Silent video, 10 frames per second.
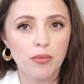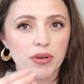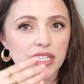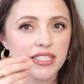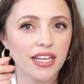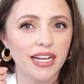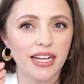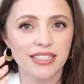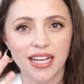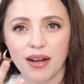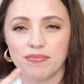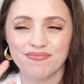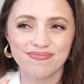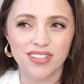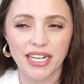But it's like, it's
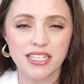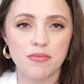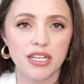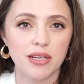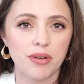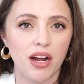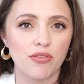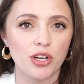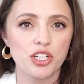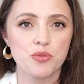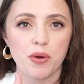got light to medium coverage,